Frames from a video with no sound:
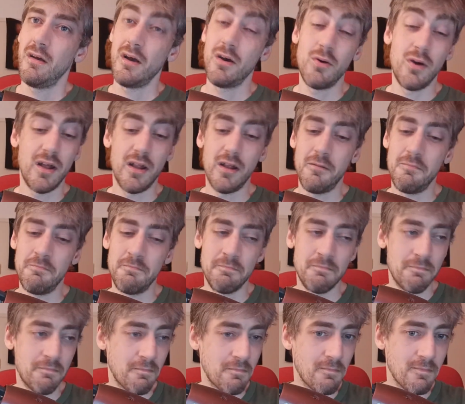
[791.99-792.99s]
Oh well.
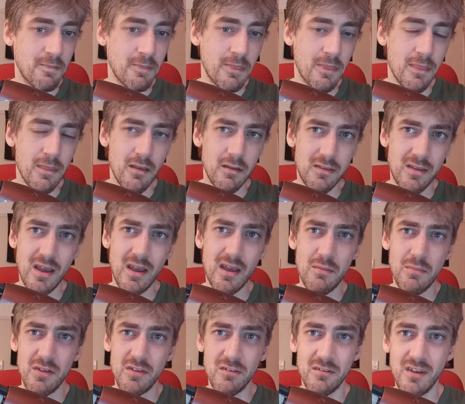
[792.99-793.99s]

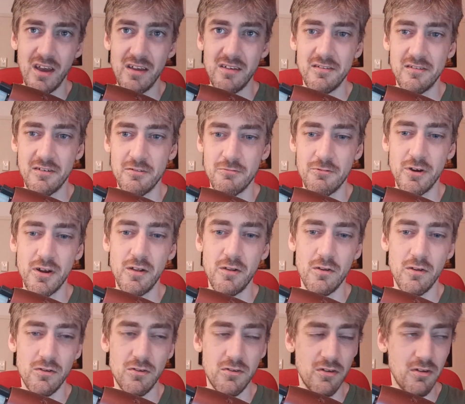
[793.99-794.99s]
Damn, it's tasting real
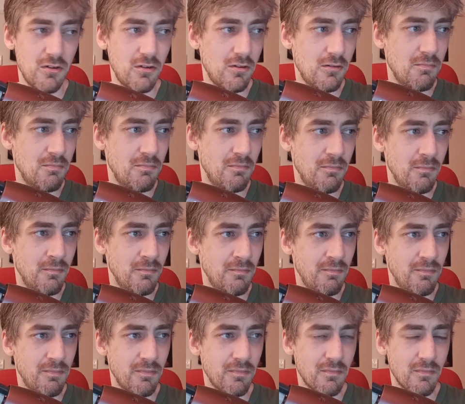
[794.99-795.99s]
good too.
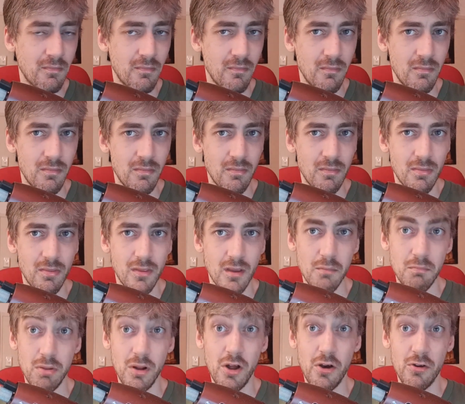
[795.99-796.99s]

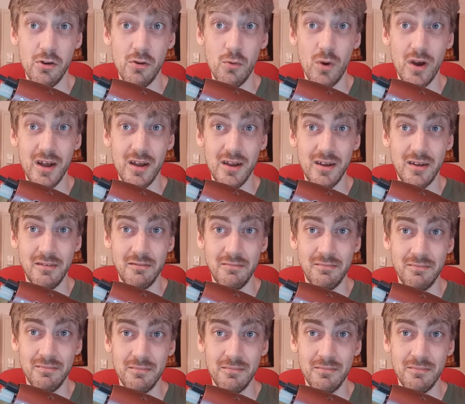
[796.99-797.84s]
I'm blown away.